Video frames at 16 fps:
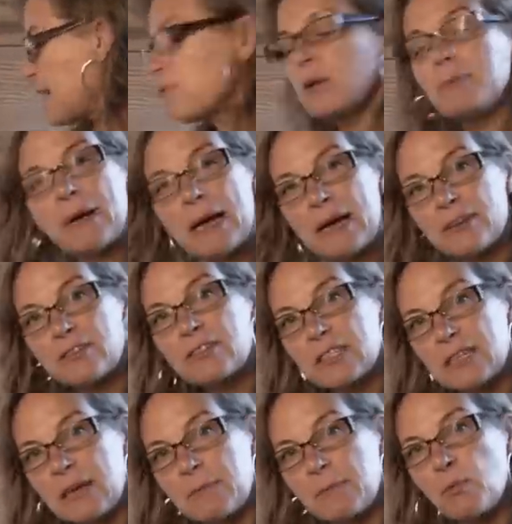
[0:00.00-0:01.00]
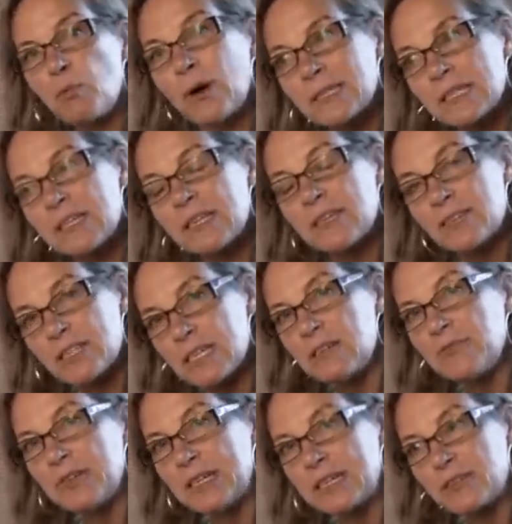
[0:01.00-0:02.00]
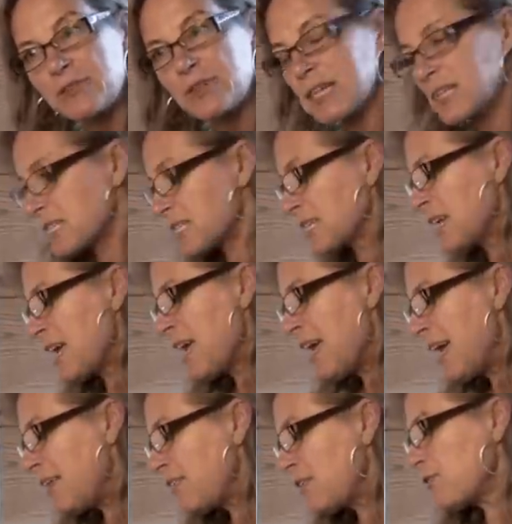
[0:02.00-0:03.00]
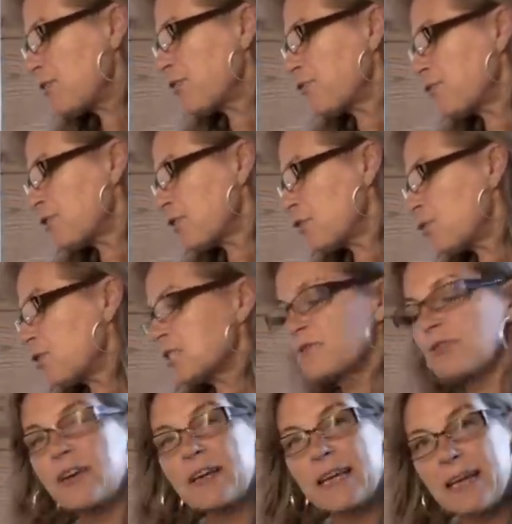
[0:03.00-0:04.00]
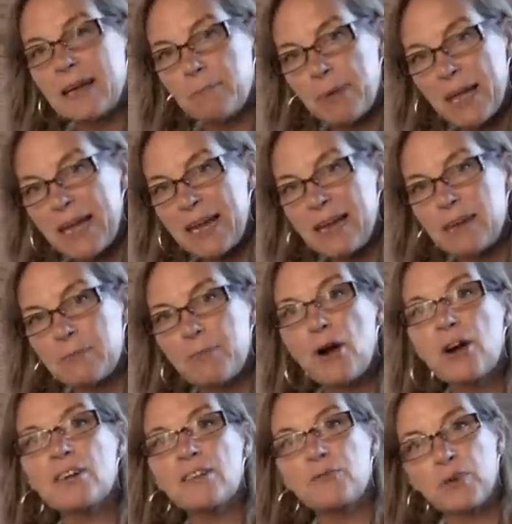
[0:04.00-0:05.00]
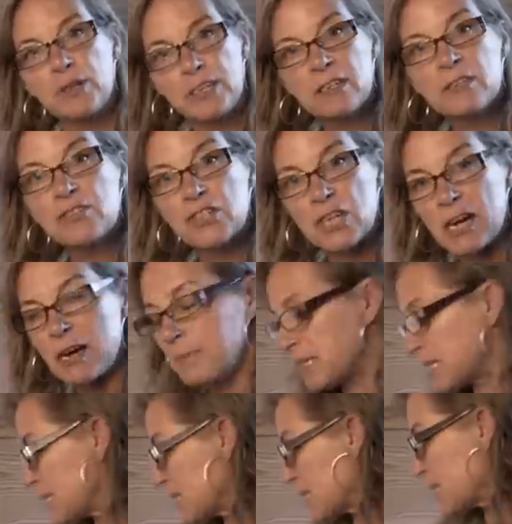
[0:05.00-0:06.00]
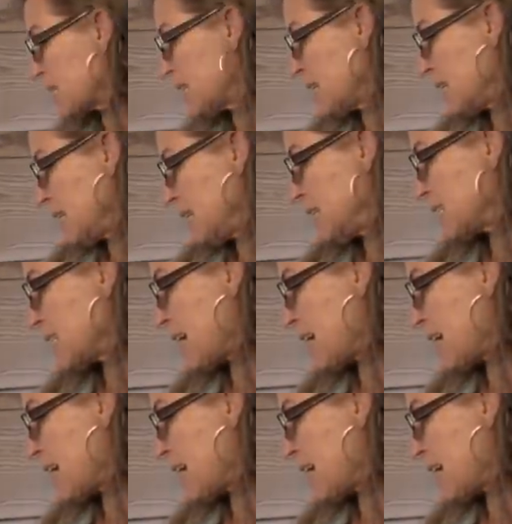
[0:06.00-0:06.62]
what matters to them. What's their self-interest? And then through the course of our campaign, part of what your job is to